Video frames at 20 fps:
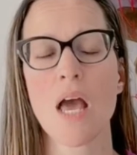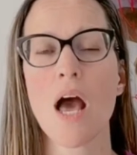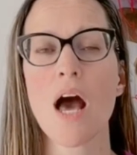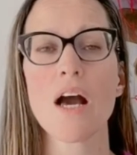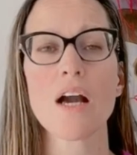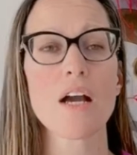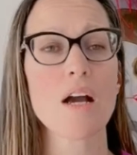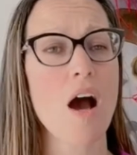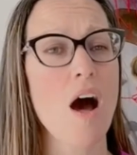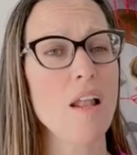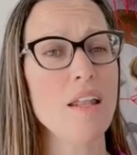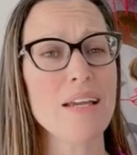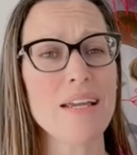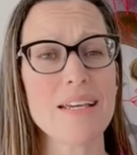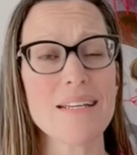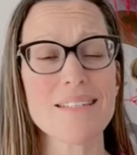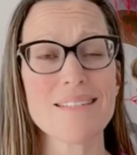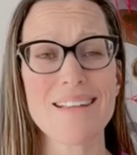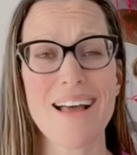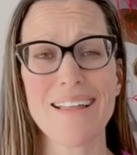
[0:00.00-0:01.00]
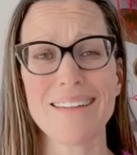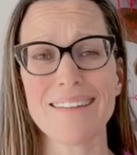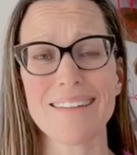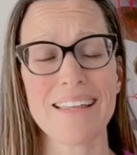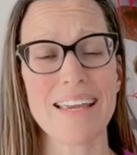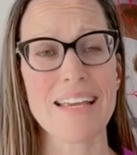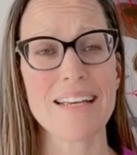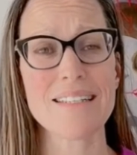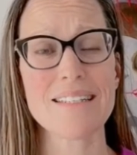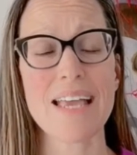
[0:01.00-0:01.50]
Colic is not
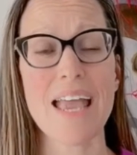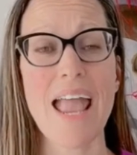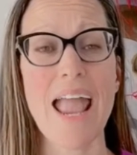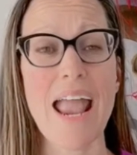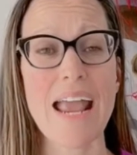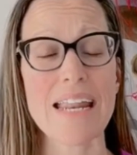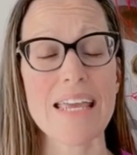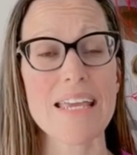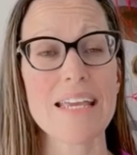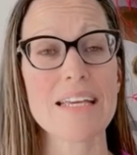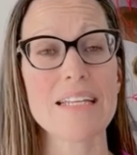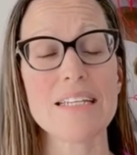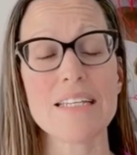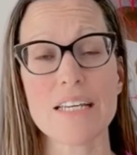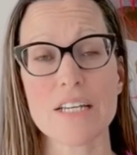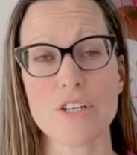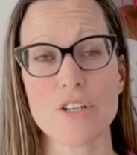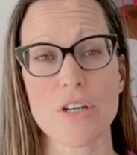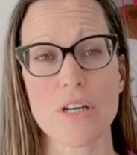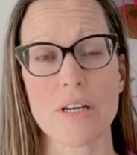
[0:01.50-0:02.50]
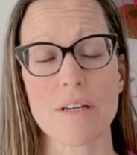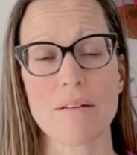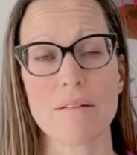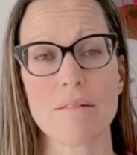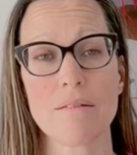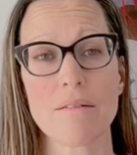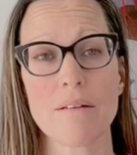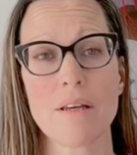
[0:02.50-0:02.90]
linked to any condition.